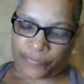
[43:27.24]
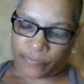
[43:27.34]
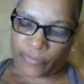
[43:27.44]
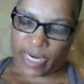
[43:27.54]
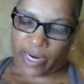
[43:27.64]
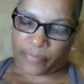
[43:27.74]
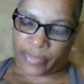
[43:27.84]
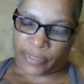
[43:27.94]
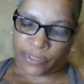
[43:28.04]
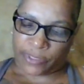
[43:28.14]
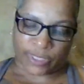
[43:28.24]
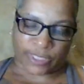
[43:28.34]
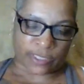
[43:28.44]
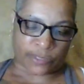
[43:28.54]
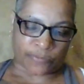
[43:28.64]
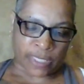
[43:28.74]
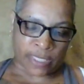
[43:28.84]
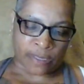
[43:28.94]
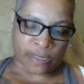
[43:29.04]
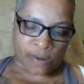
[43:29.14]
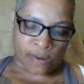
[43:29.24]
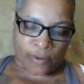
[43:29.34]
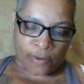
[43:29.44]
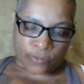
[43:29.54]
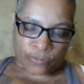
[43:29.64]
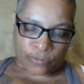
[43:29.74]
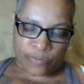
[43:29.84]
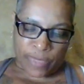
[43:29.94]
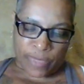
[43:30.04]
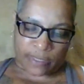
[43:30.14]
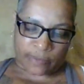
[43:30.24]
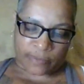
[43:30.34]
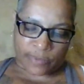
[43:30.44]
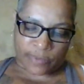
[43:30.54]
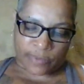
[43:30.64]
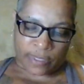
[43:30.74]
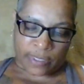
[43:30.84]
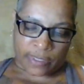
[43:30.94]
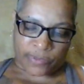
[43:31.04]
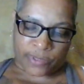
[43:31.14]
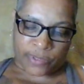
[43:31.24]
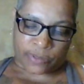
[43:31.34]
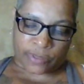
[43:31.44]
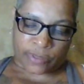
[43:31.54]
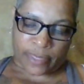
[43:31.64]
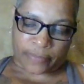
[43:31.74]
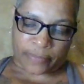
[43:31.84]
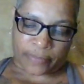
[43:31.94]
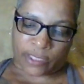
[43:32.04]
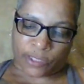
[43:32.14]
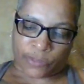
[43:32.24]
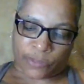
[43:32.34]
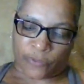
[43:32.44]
We met at the cabin and spoke for hours. This would be